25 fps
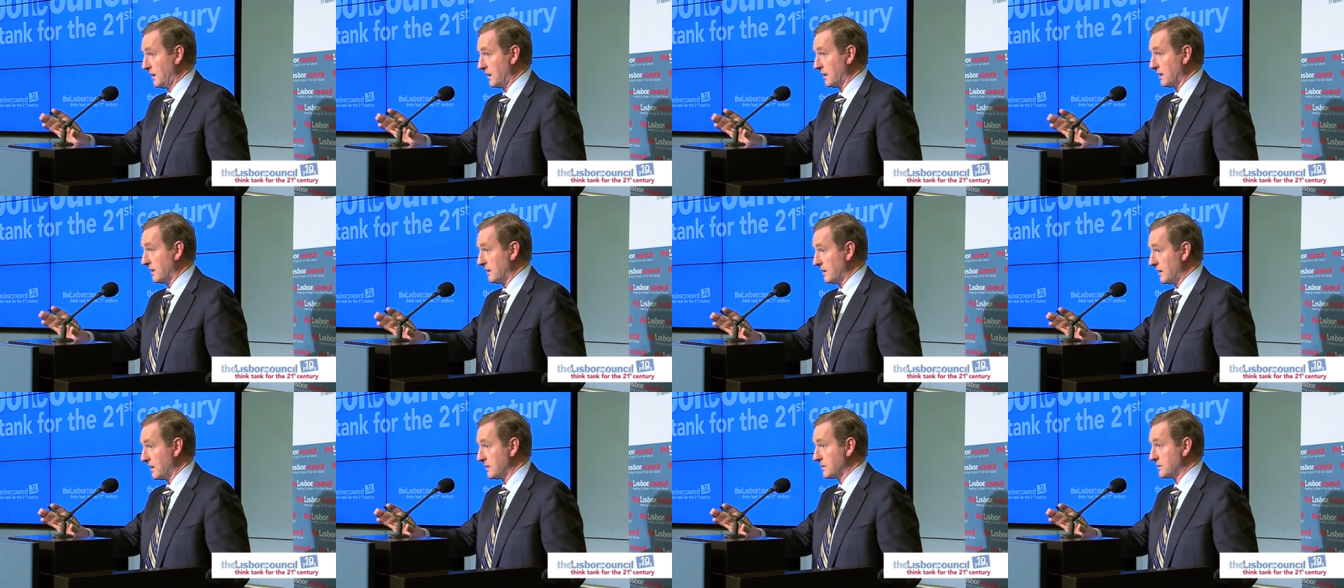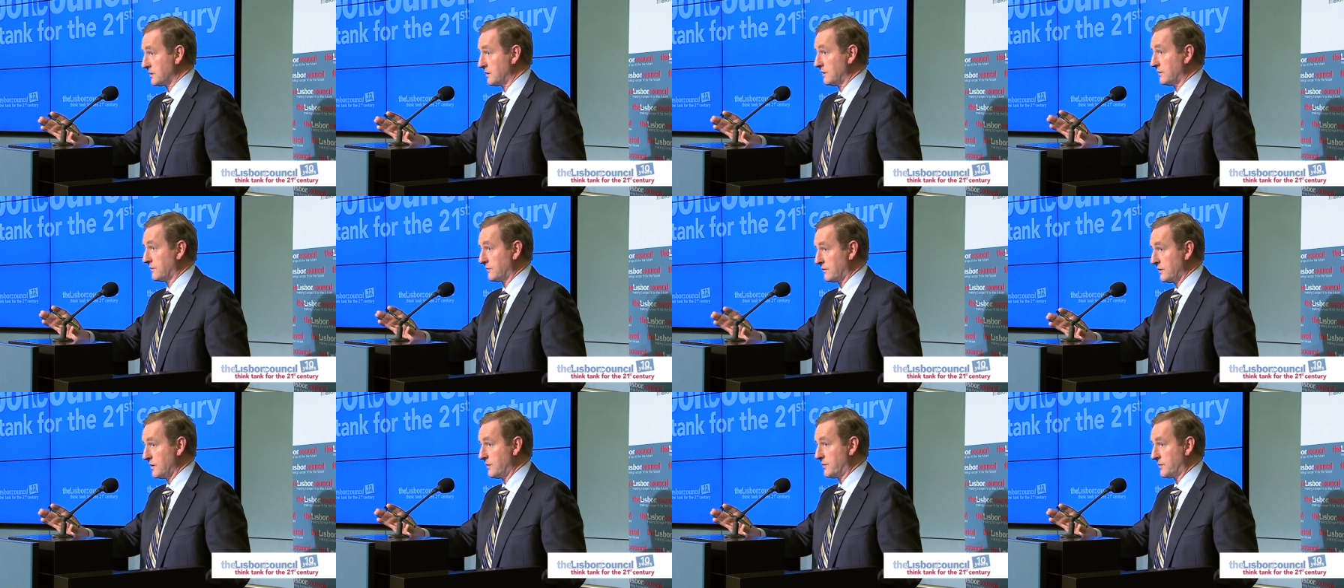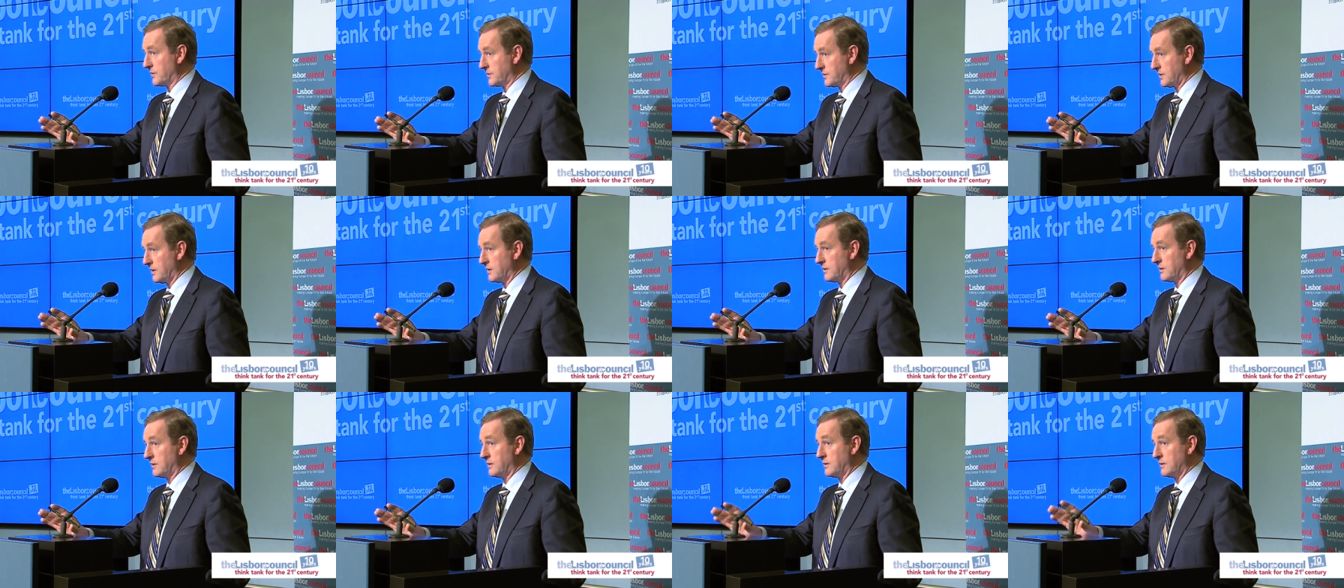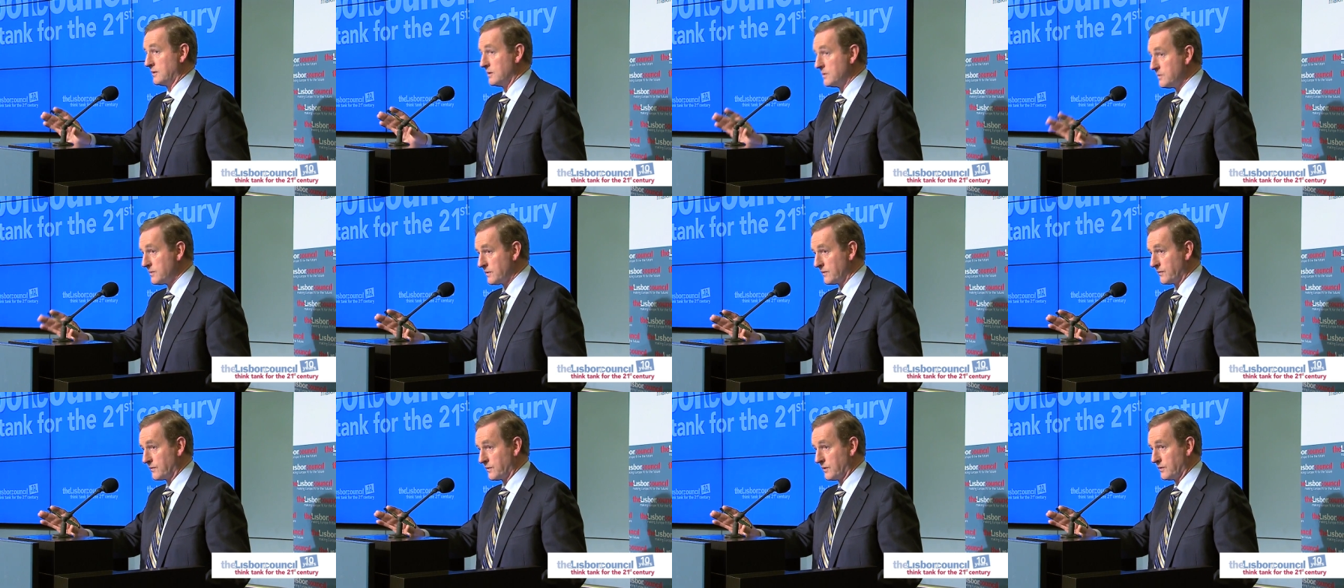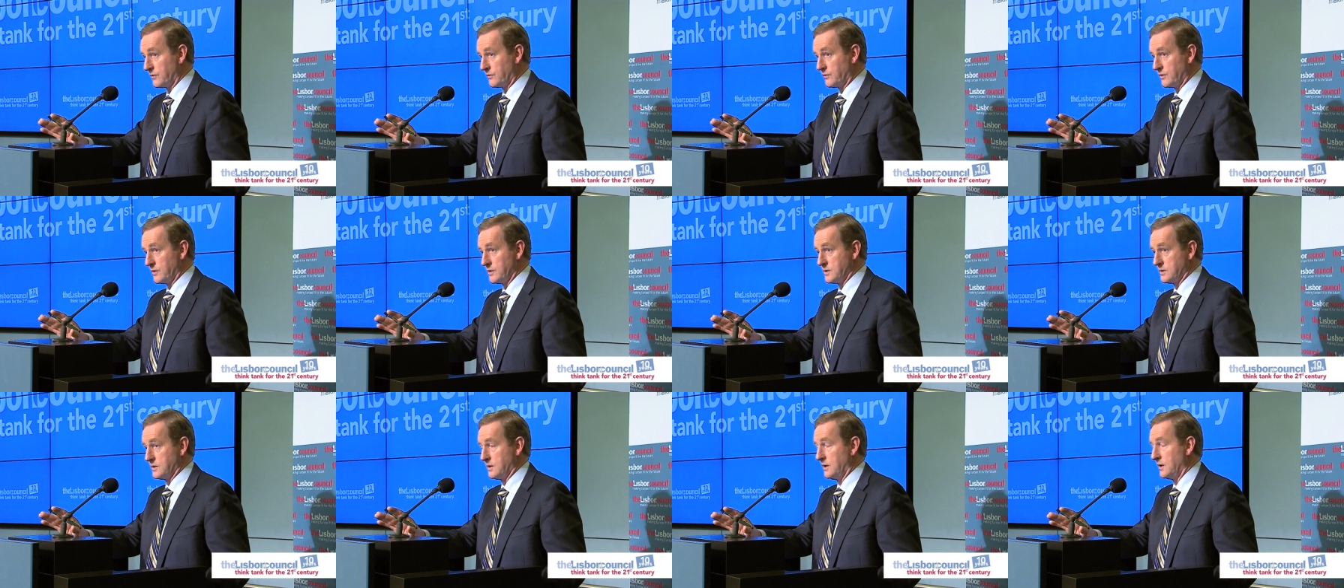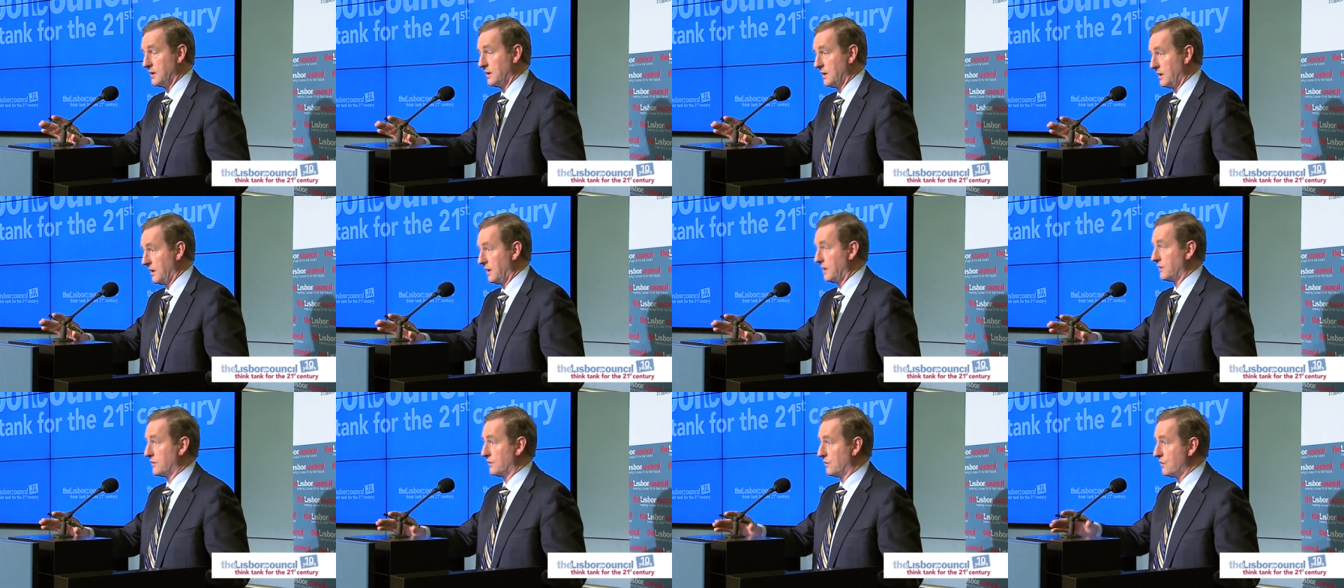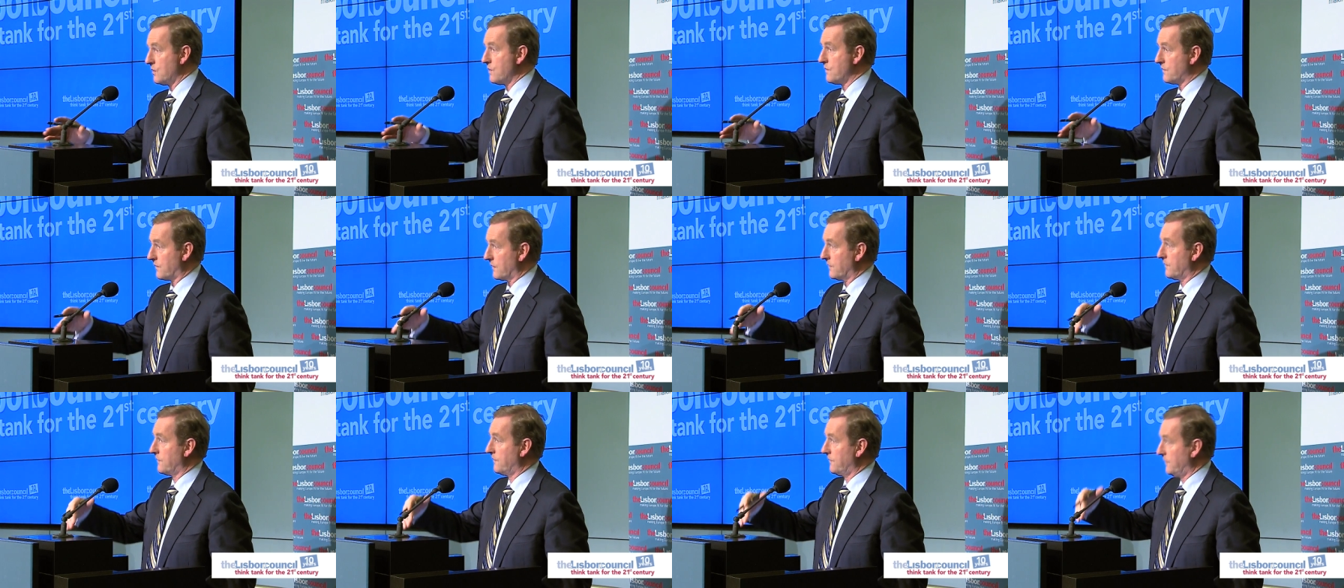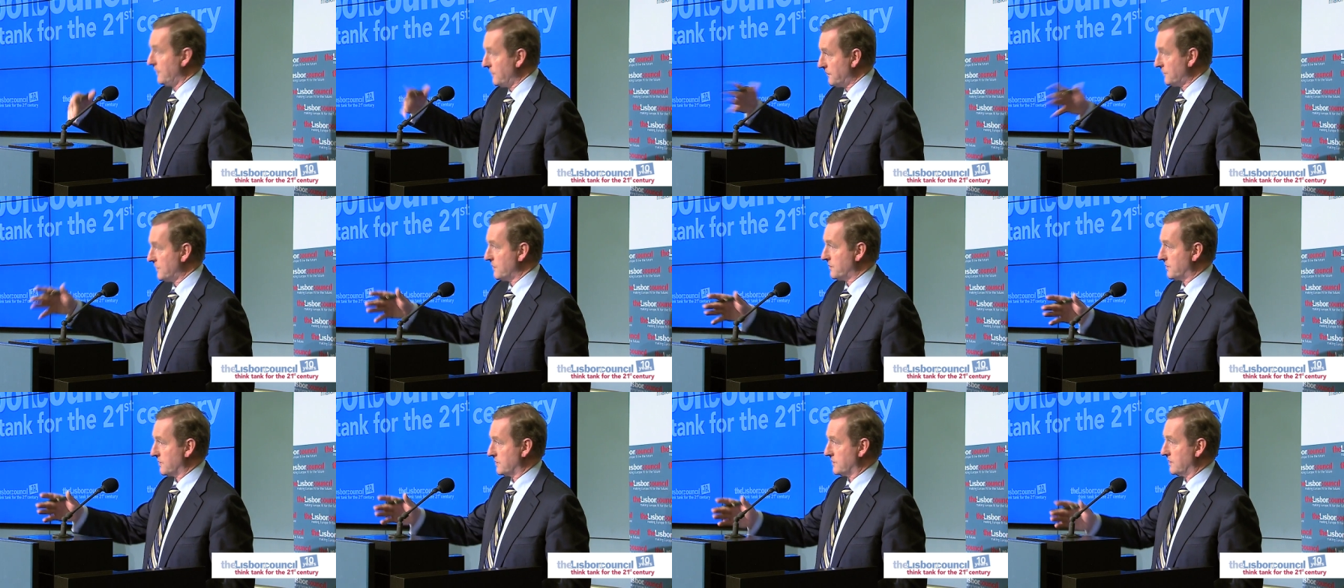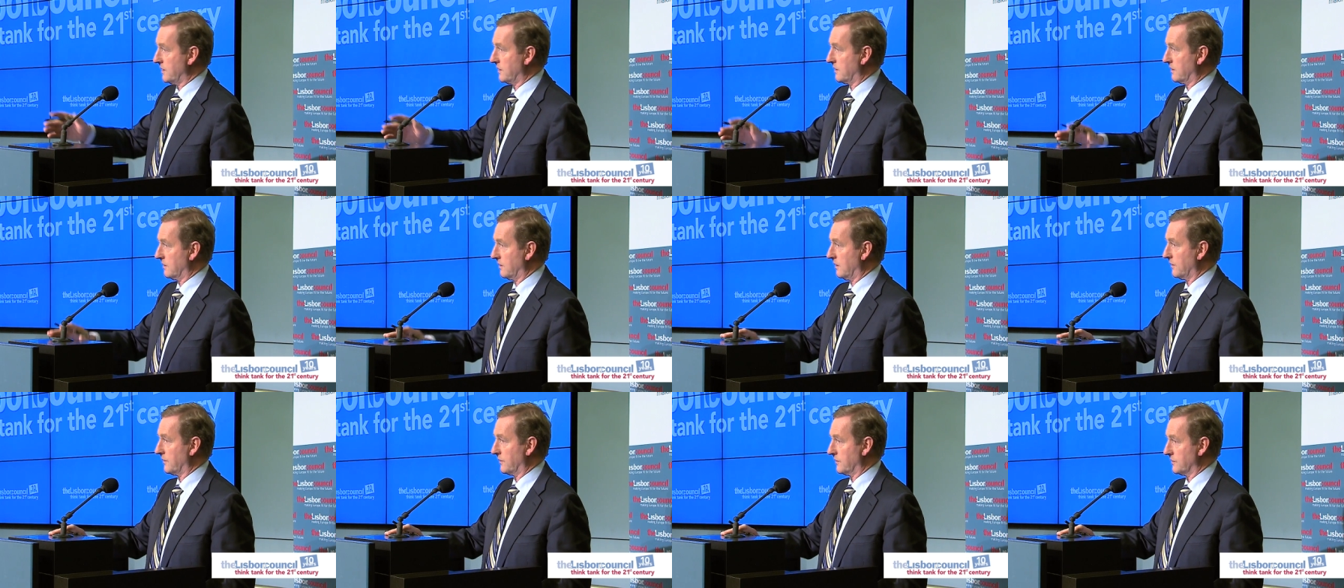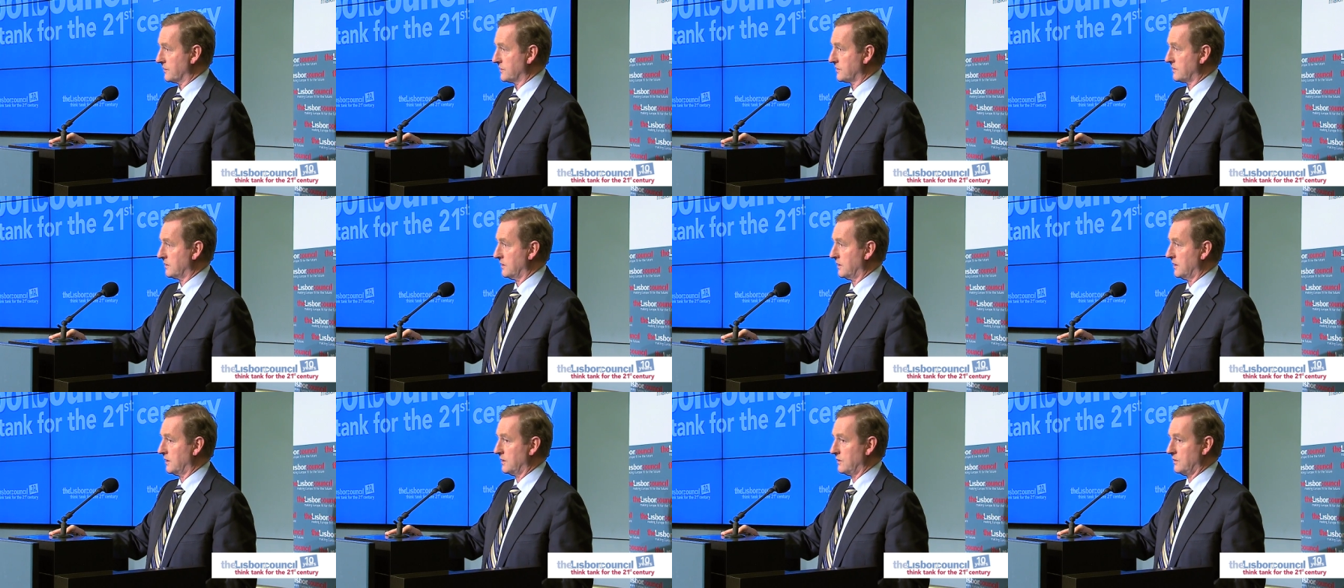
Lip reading: at less than 3% in a number of countries and over 50% in others,